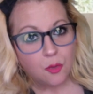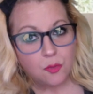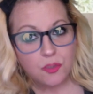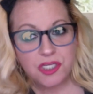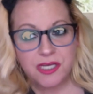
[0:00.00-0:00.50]
Well,
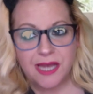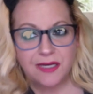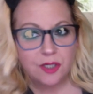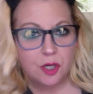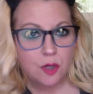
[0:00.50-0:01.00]
gee, I don't
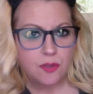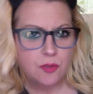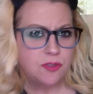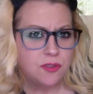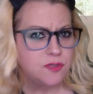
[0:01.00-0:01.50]
know. You
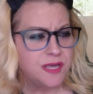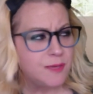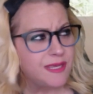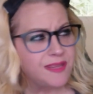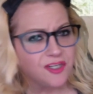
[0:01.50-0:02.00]
you tell me
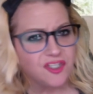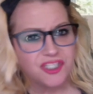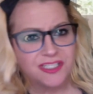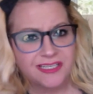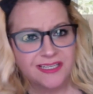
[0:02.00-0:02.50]
they're
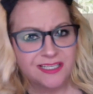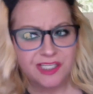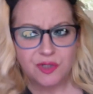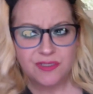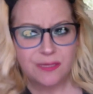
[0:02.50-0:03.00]
genius. Can you
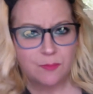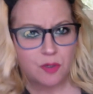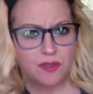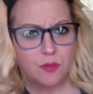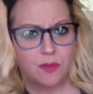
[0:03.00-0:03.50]
send more
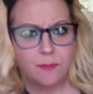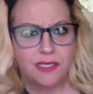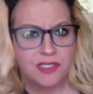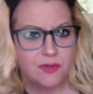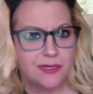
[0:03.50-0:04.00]
than one picture at a